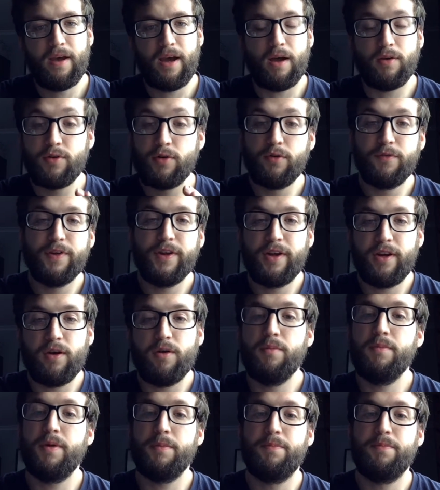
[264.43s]
I'll do a
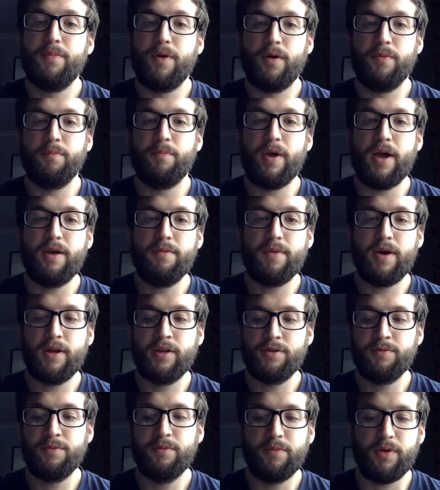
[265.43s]
video on pain
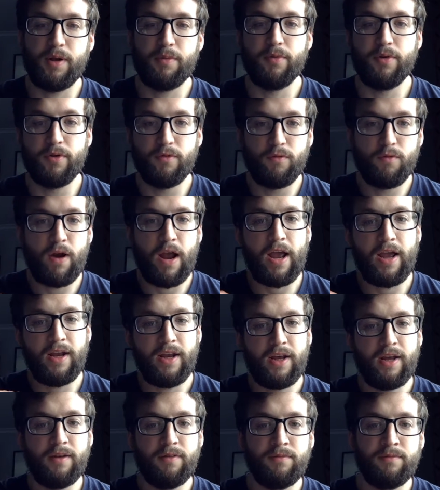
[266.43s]
management, but I'm going to rein
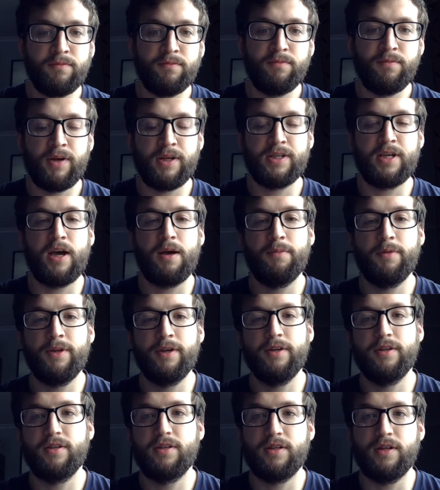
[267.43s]
in my
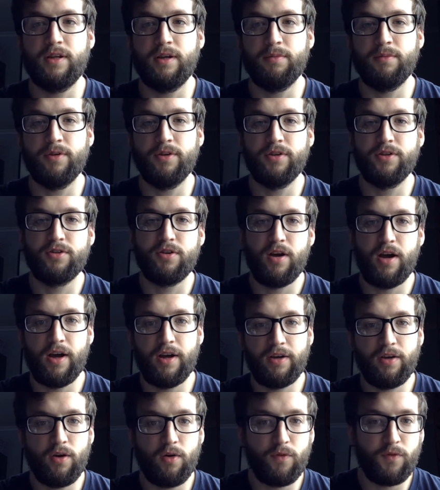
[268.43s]
tablets and I'm going to try
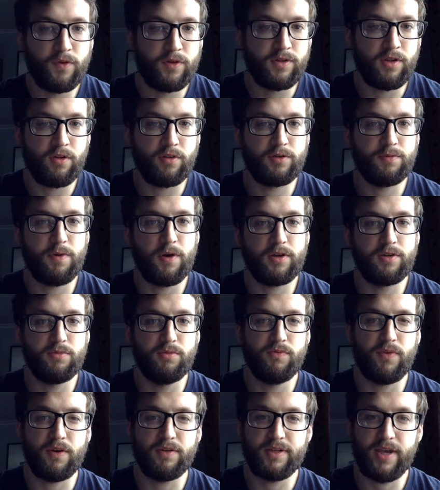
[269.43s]
and go for as long as
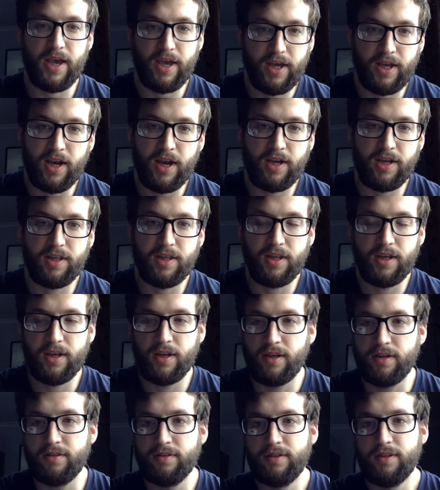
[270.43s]
possible without taking
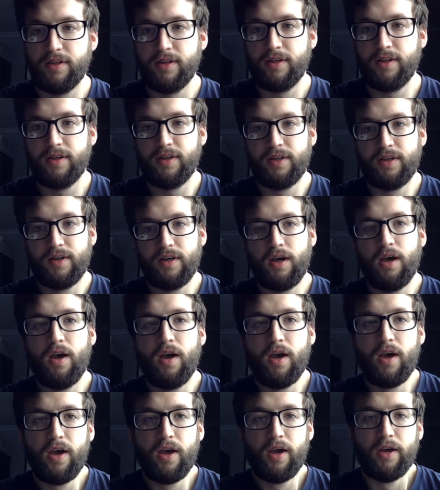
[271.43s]
anything,
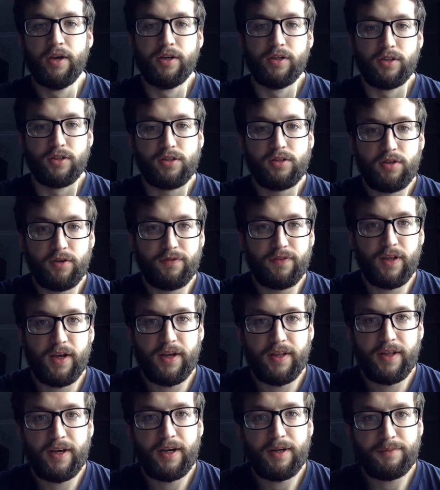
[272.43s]
stuff
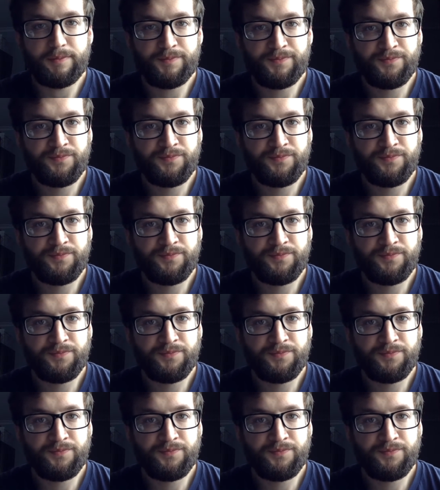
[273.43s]
like that.